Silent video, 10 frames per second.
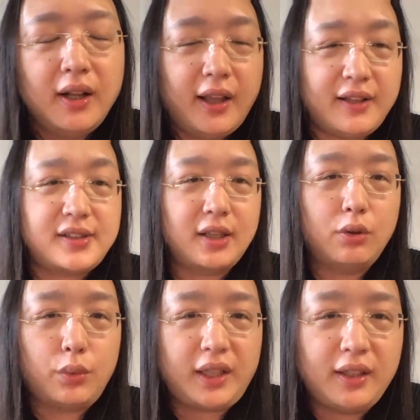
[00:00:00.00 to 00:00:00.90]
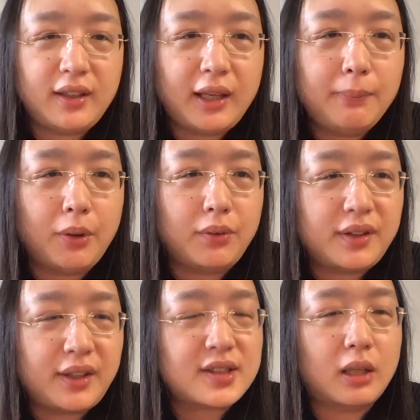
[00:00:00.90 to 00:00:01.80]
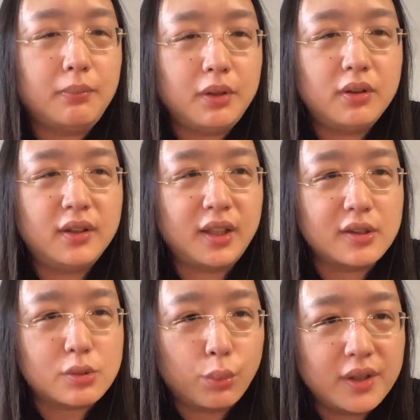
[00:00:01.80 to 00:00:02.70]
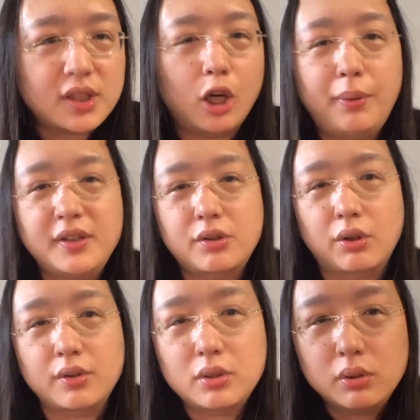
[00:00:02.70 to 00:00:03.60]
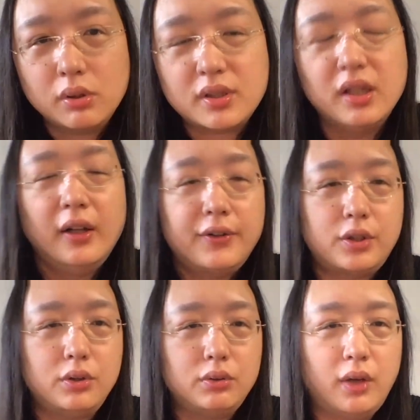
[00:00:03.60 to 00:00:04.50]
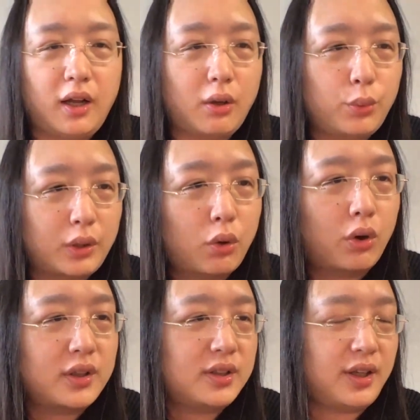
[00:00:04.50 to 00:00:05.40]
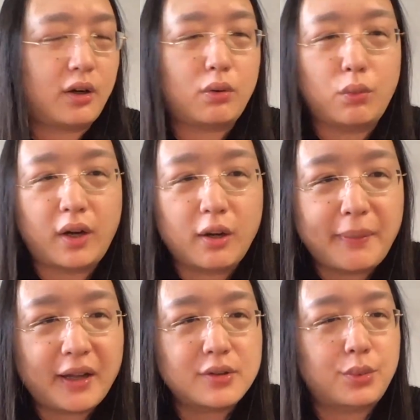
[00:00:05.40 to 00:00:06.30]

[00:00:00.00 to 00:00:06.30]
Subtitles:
And so we enable these communities with open source tools to record their whereabouts,